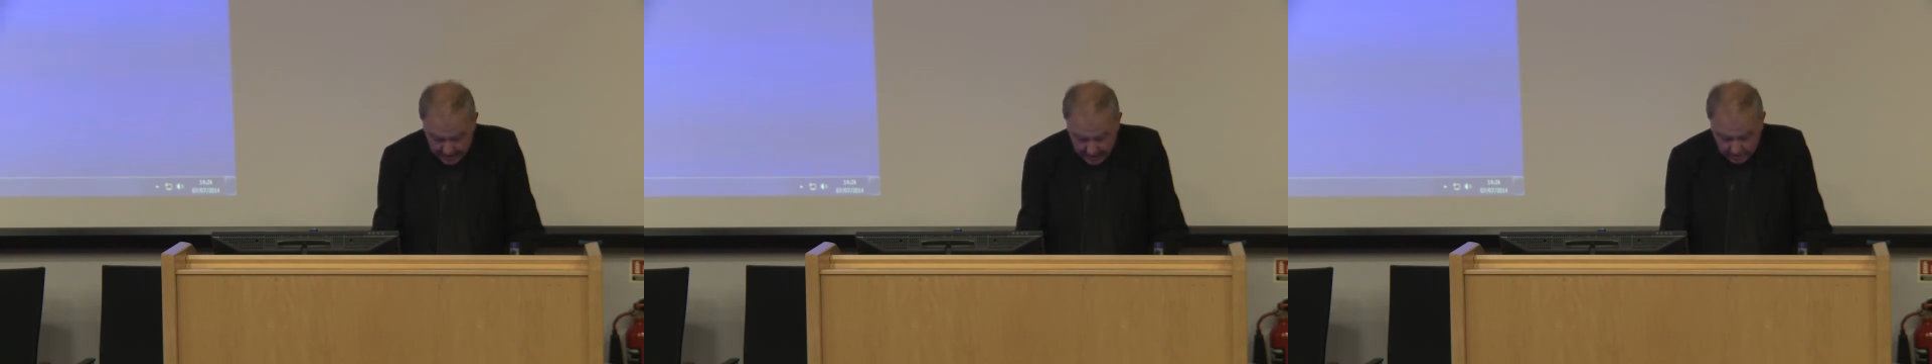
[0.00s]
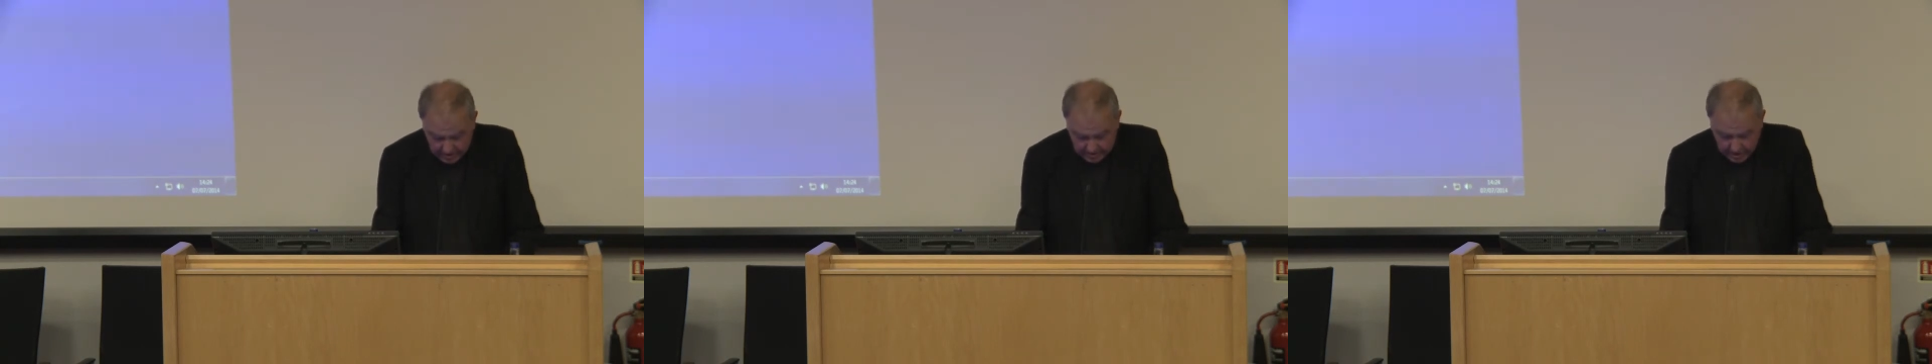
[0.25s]

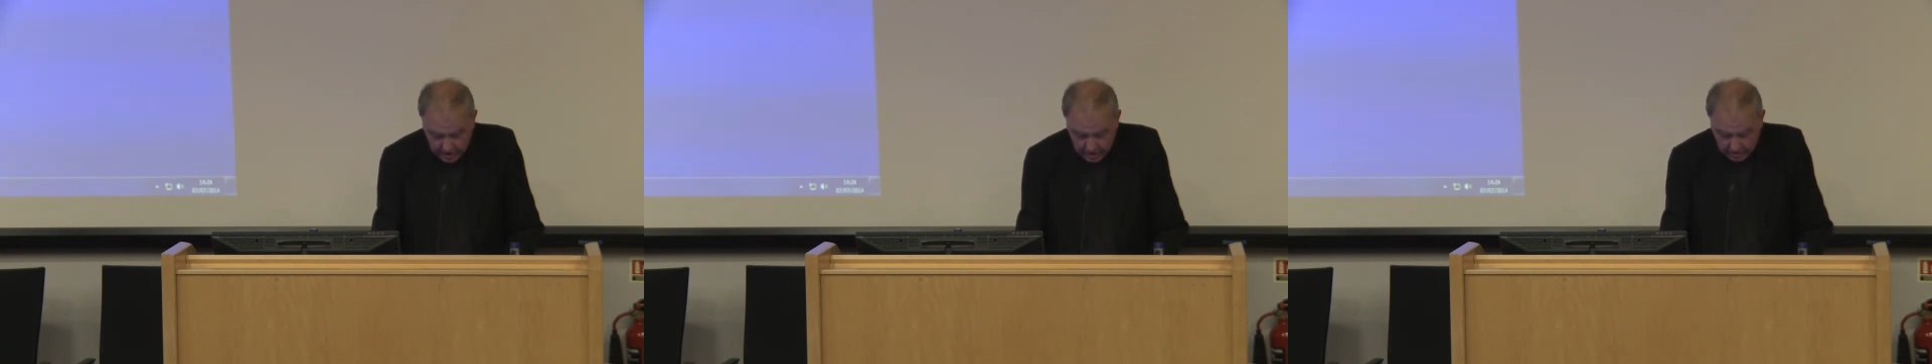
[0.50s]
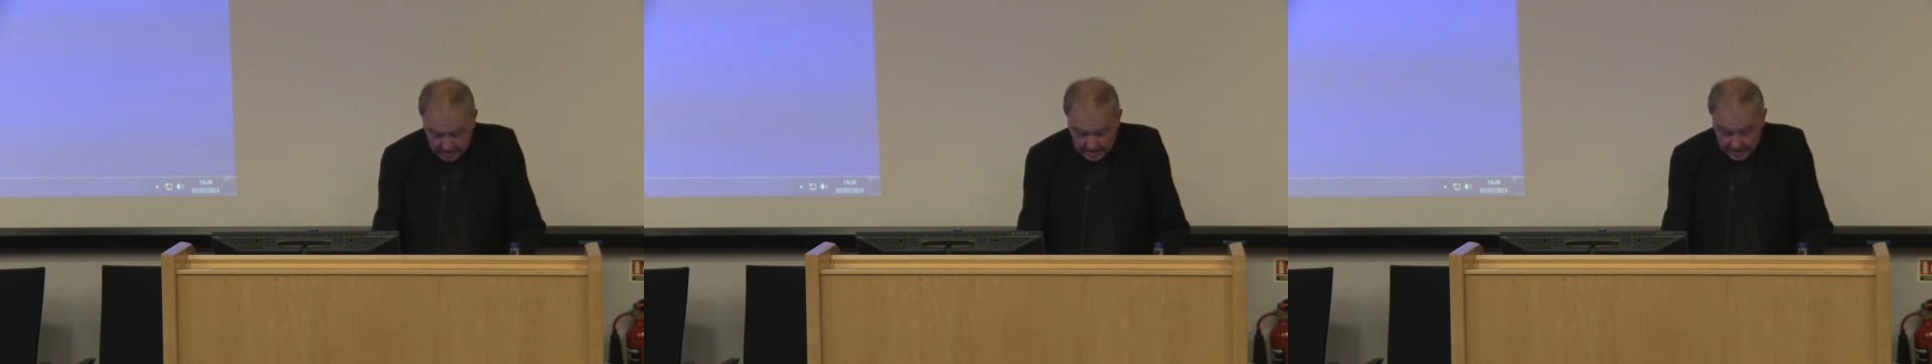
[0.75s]
Our
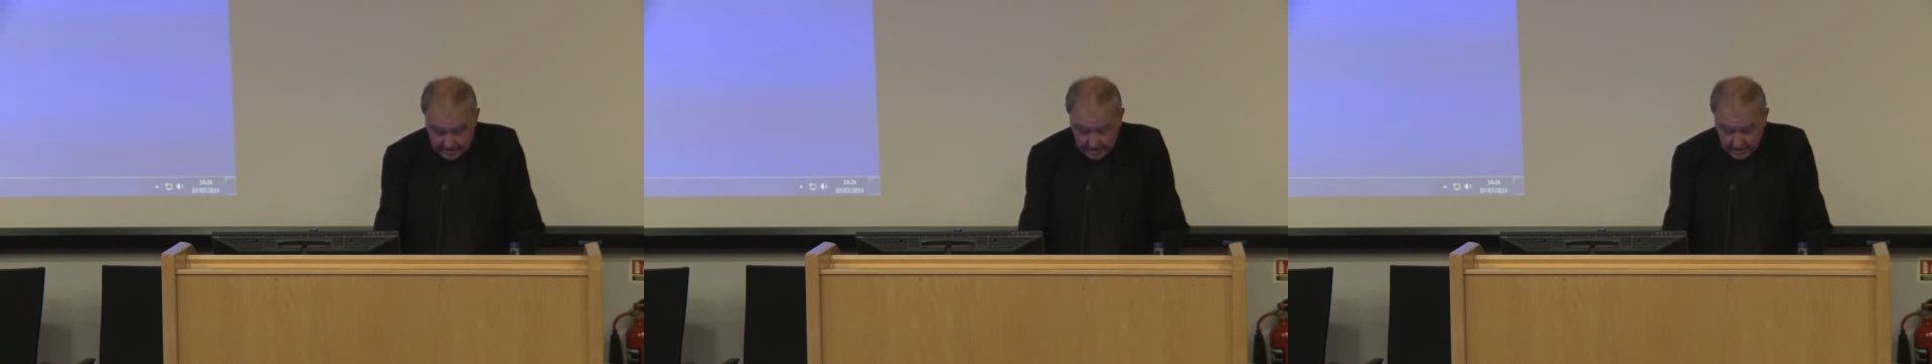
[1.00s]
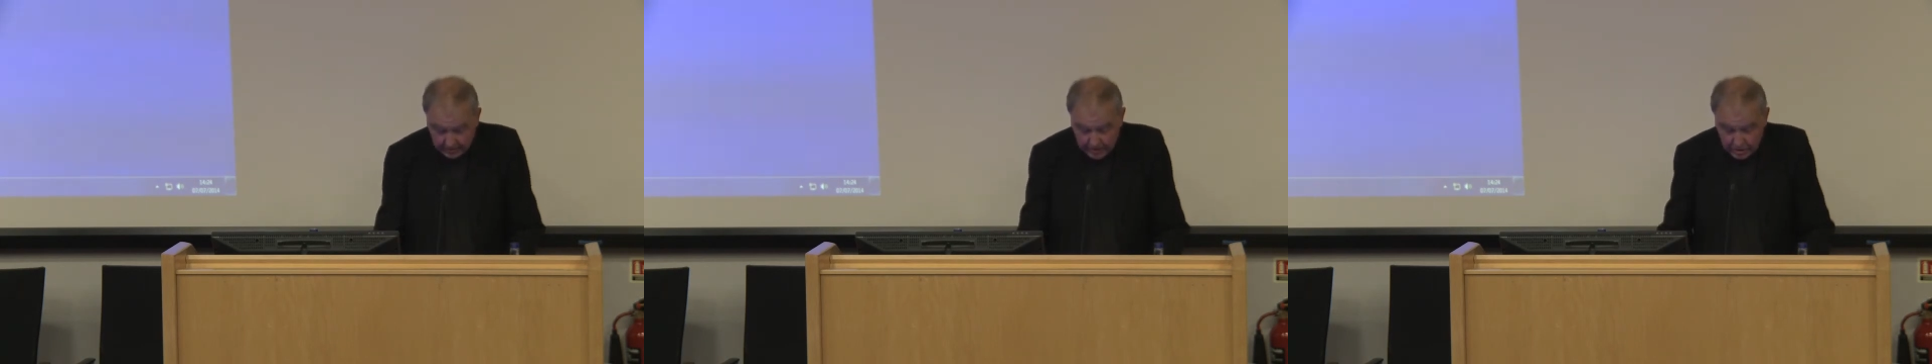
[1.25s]
security as
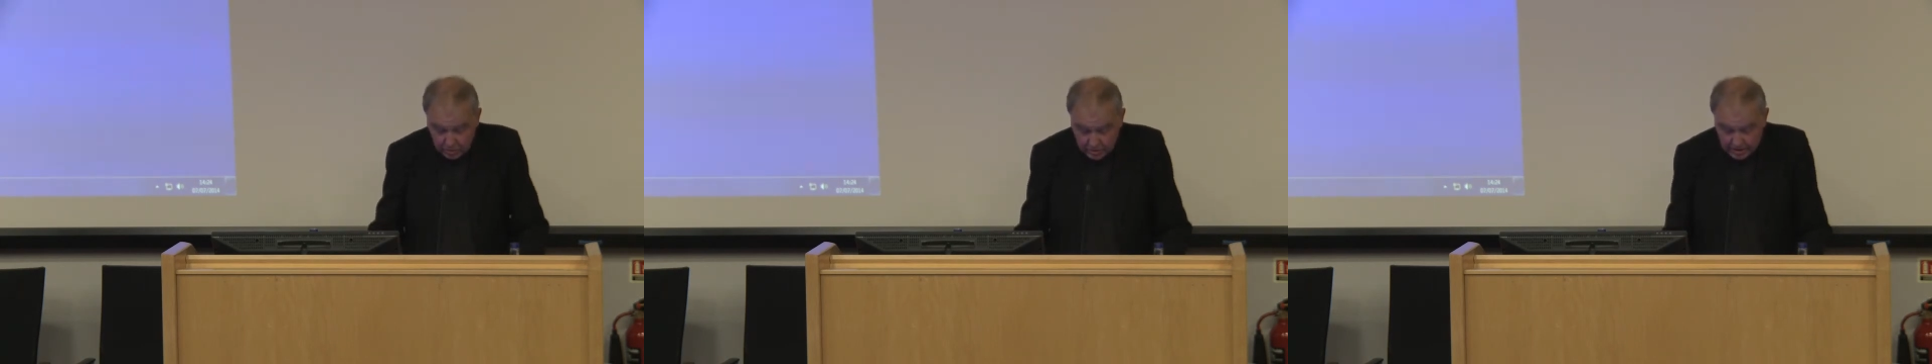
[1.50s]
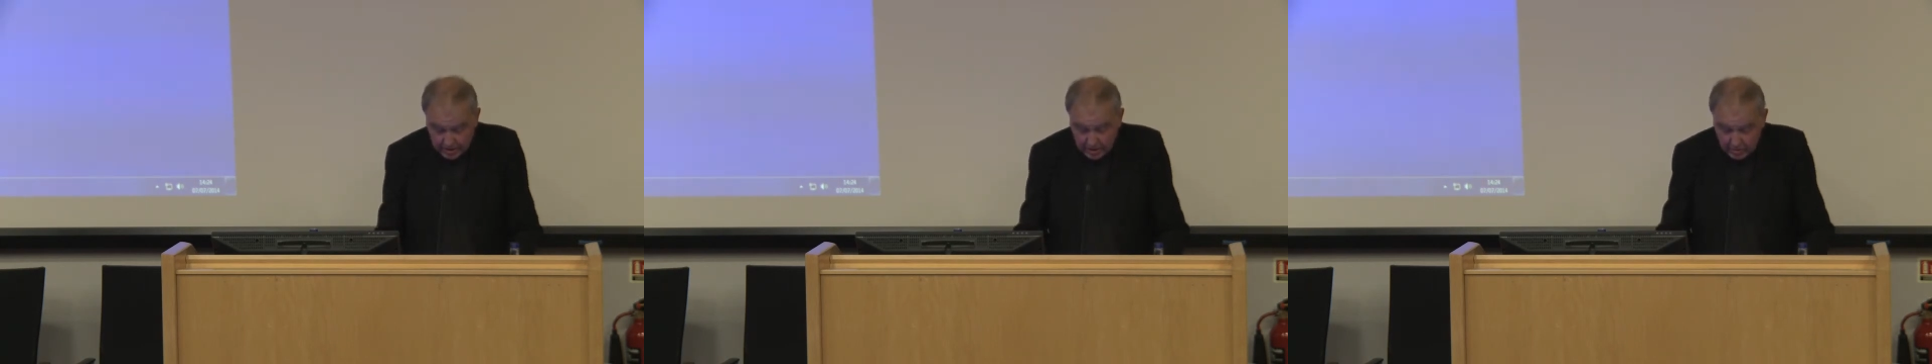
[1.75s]

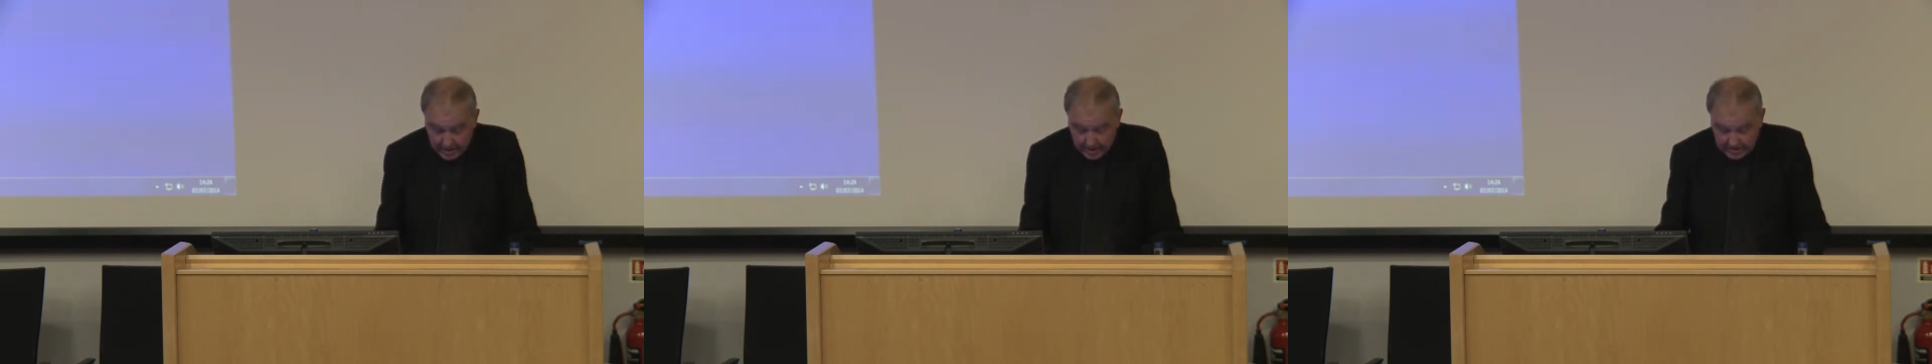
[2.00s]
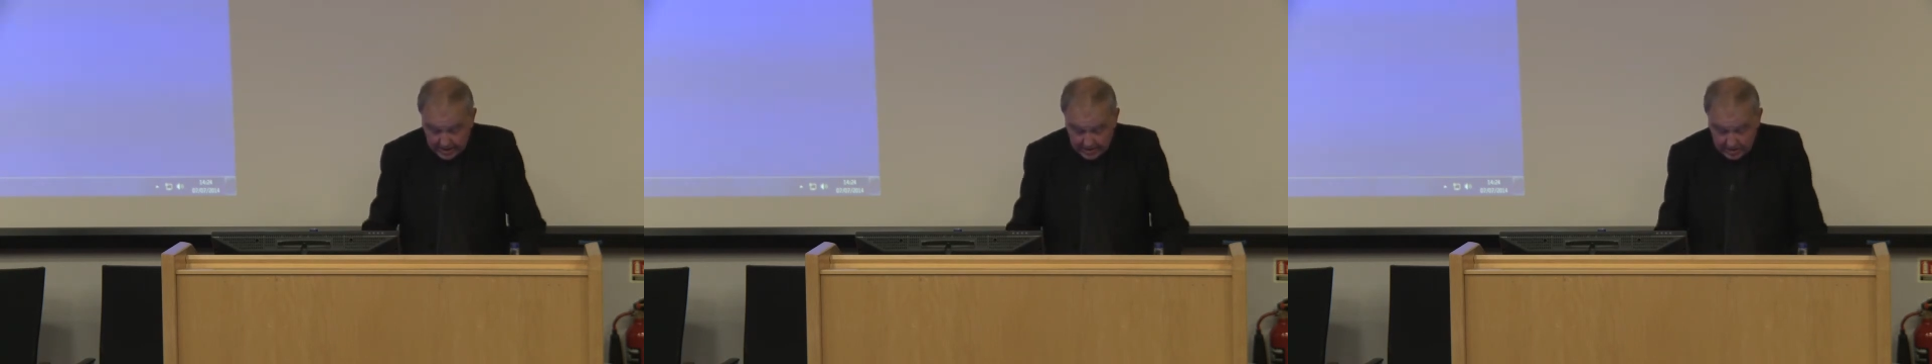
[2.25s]
individuals can only
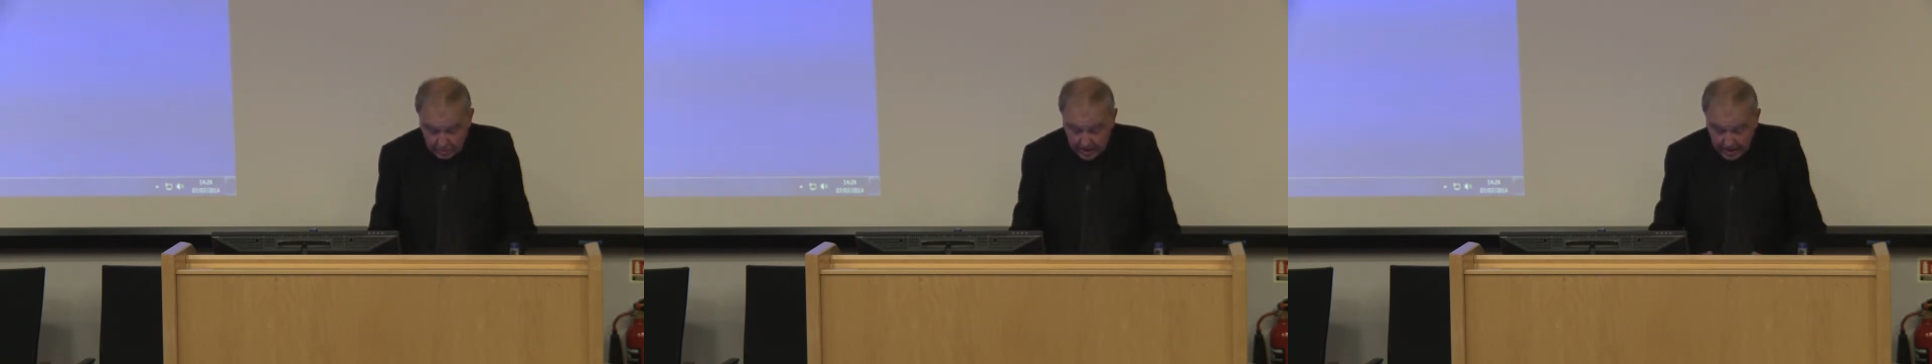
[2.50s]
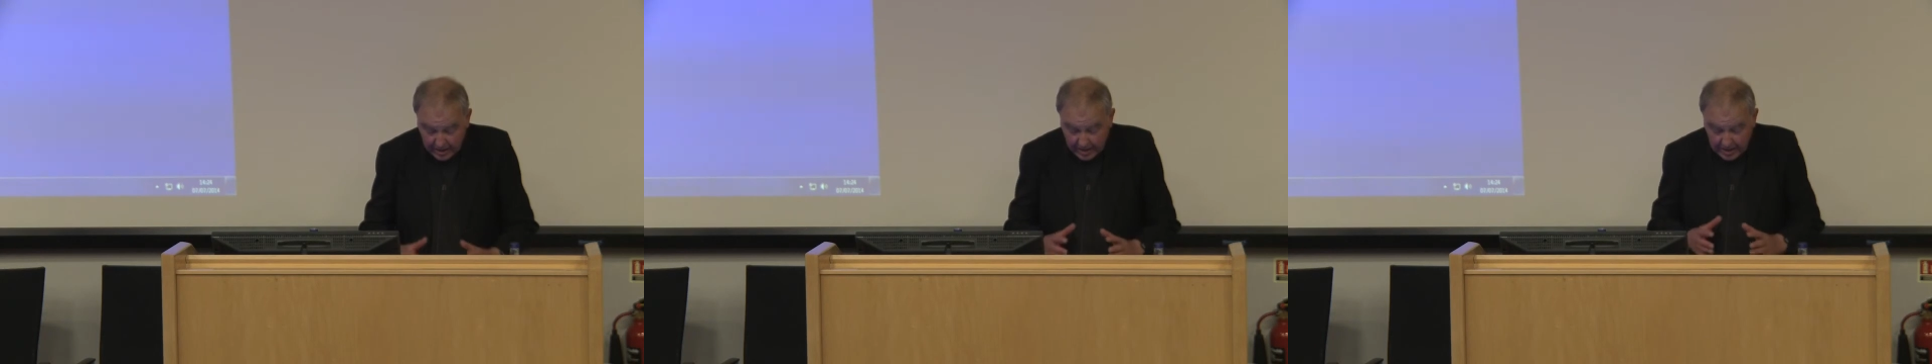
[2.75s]
exist as
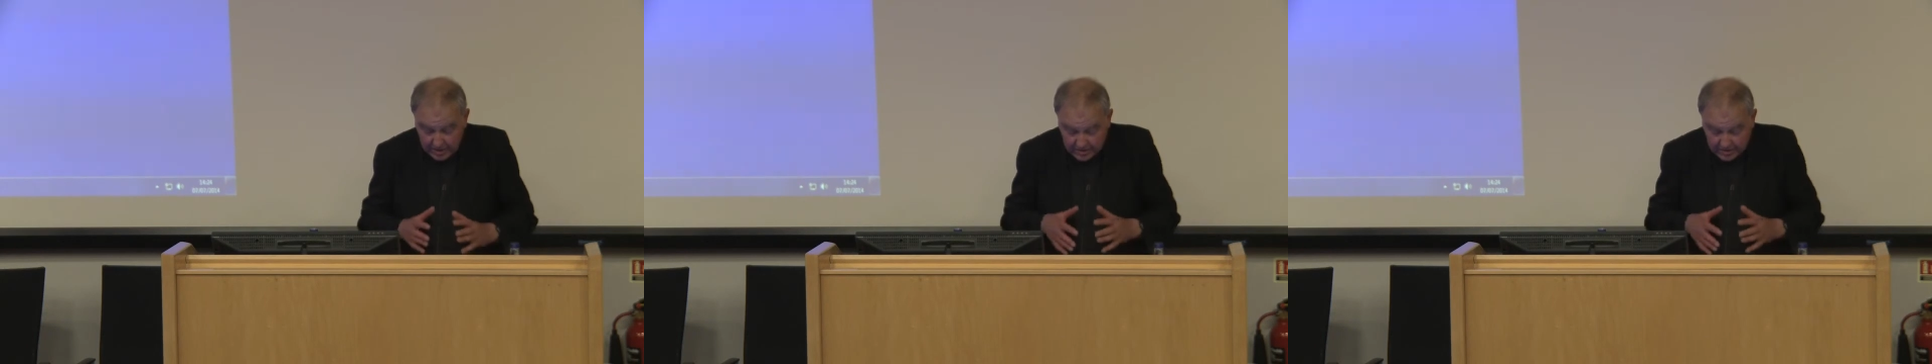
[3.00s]
we are